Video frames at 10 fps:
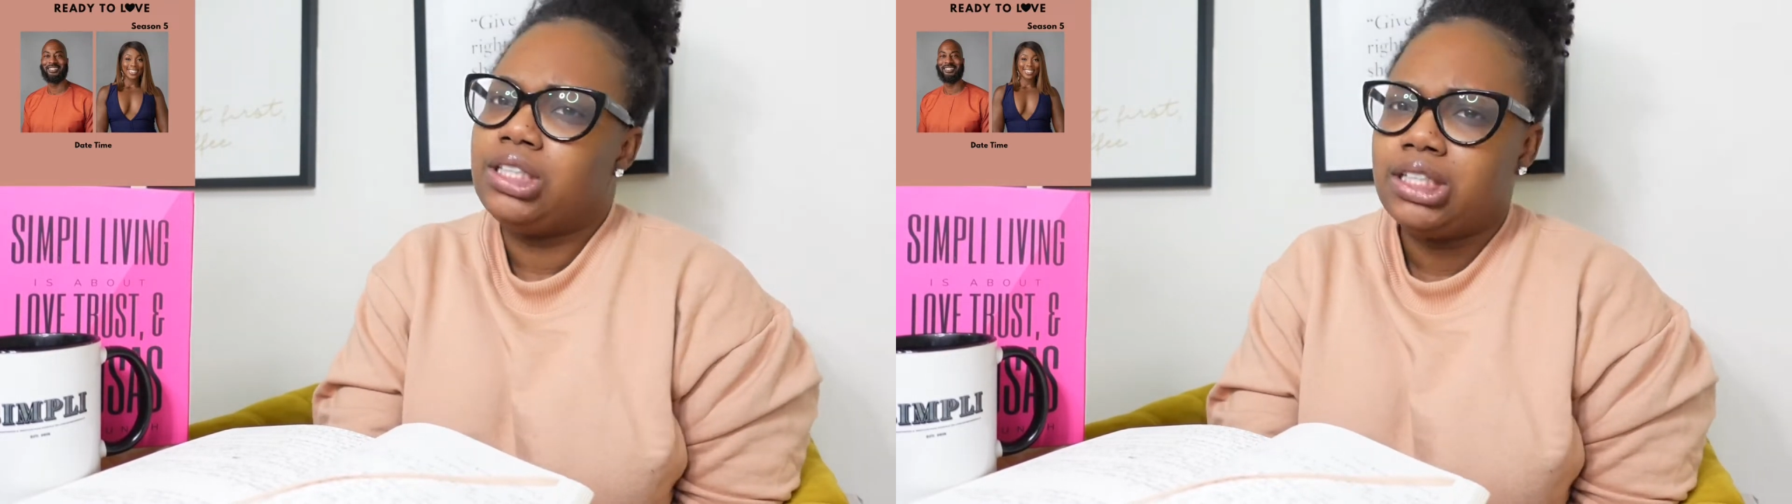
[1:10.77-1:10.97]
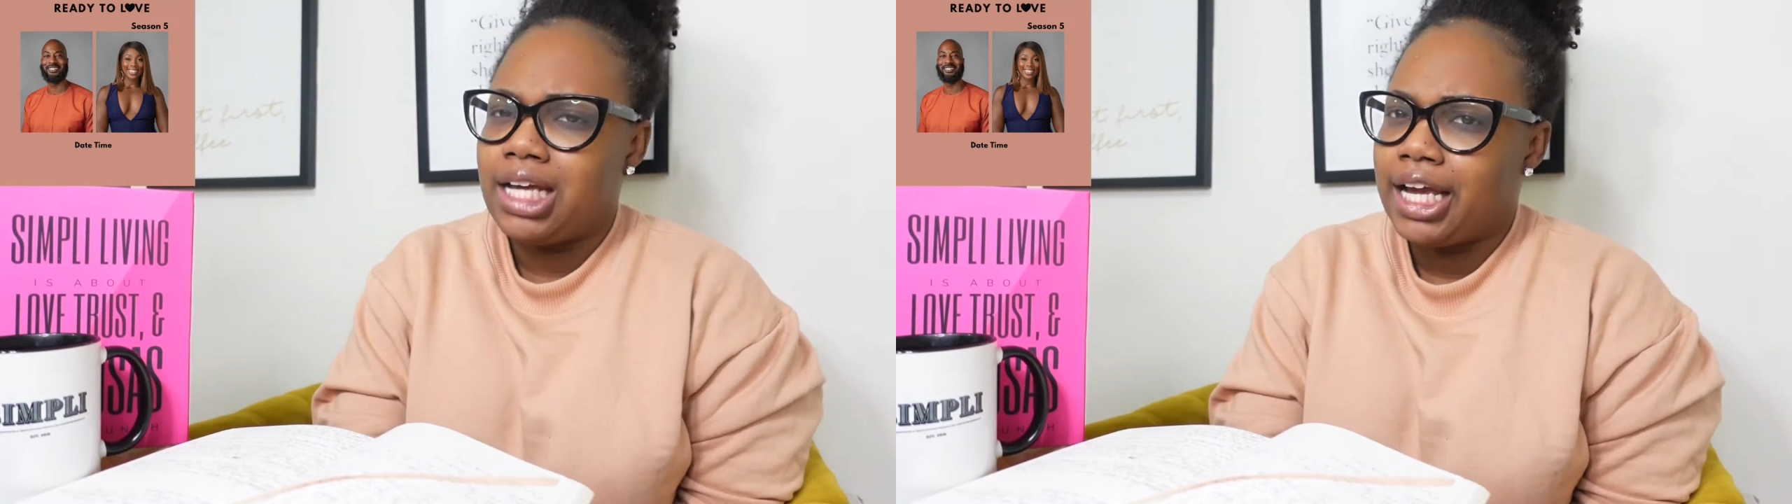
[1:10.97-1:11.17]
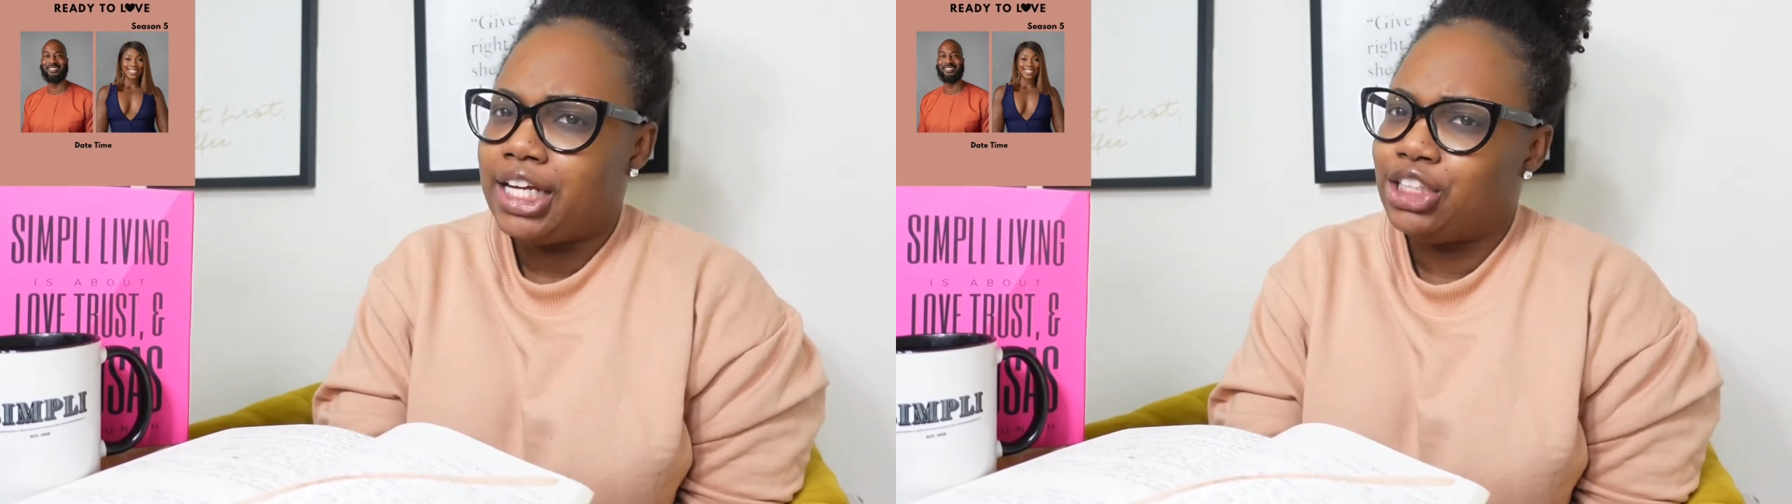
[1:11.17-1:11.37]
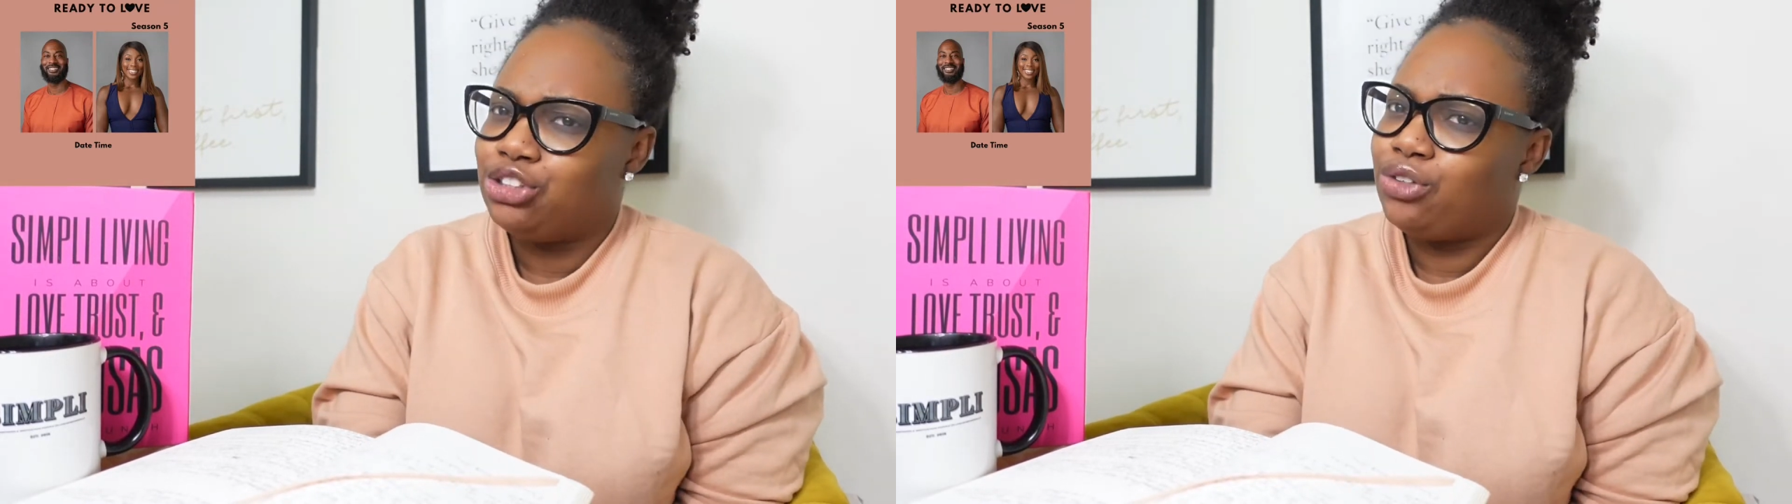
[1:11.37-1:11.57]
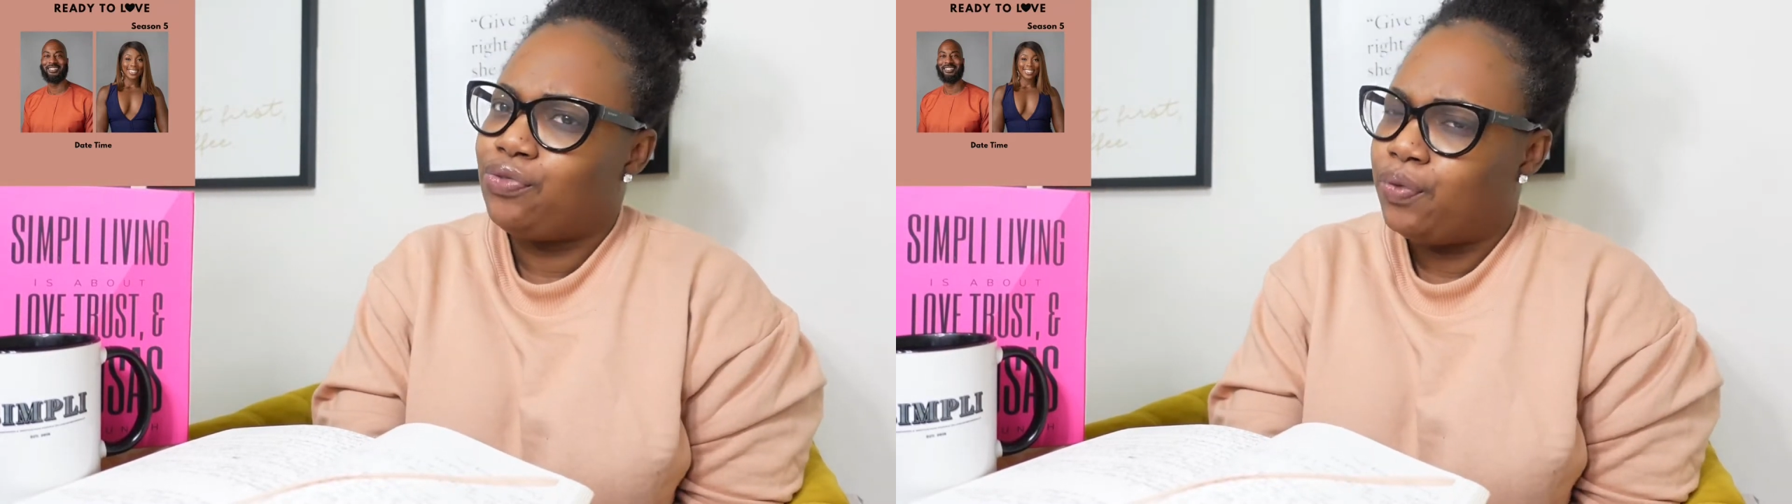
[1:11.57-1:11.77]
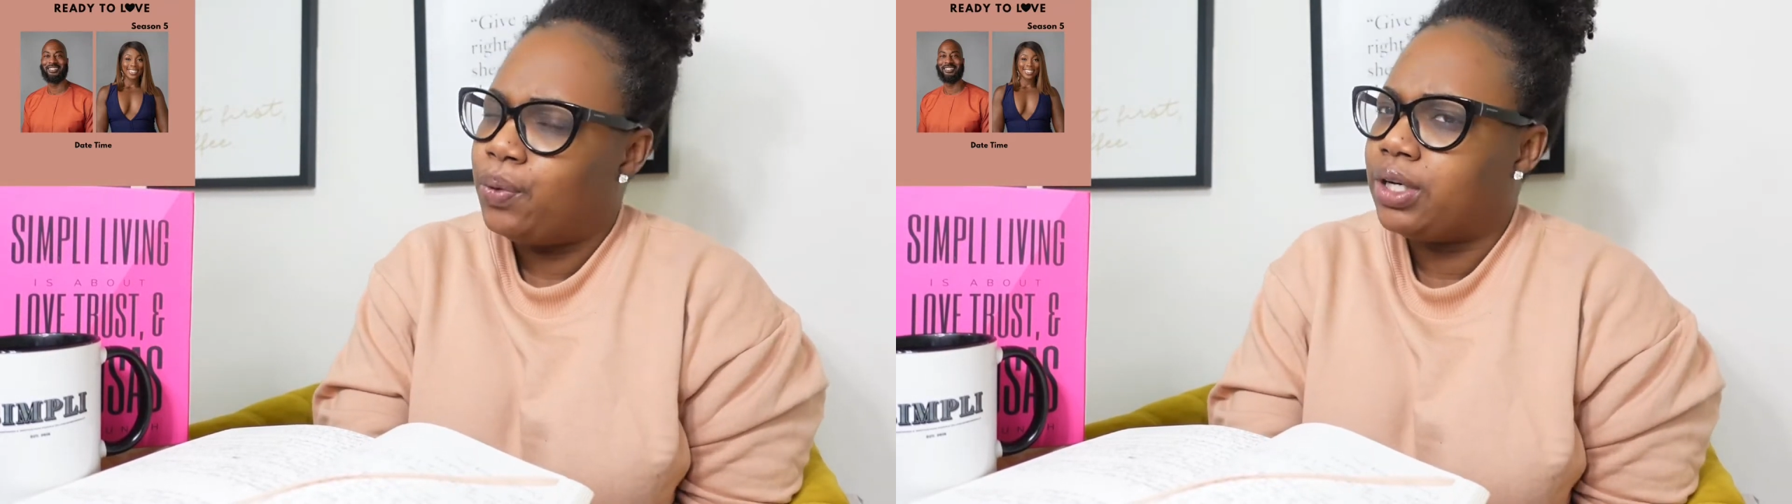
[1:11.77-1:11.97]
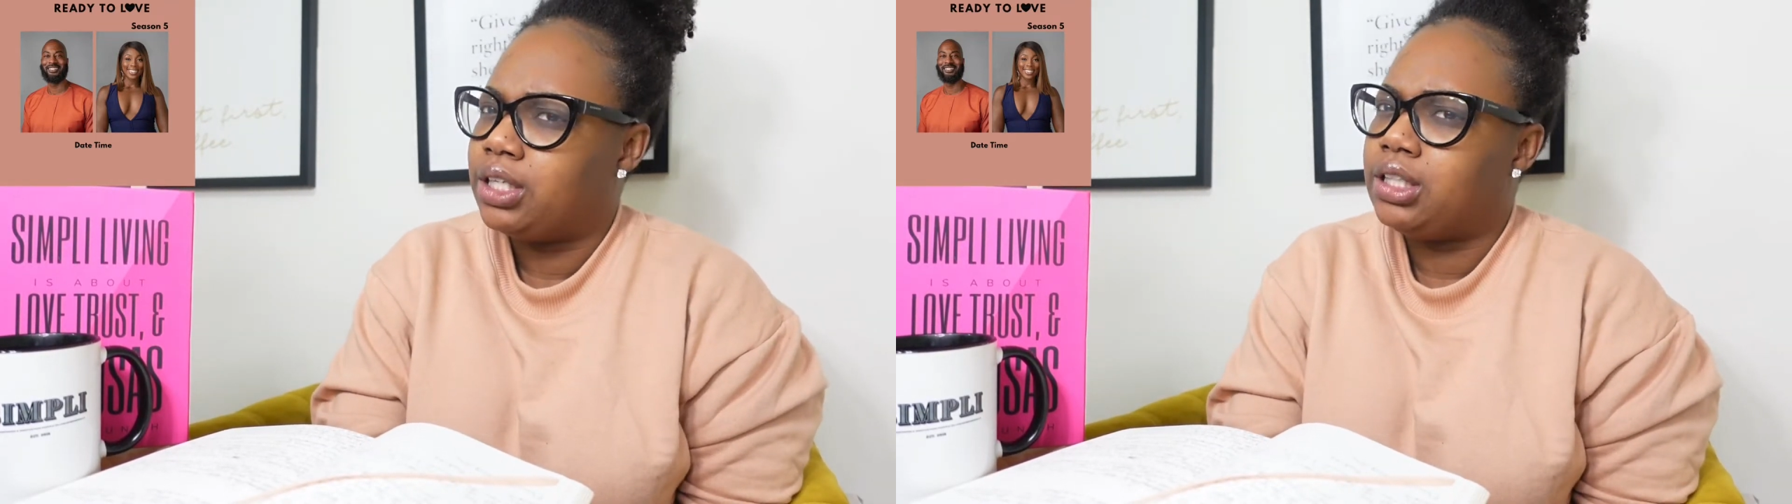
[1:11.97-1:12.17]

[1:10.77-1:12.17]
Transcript: delayed? You're 40.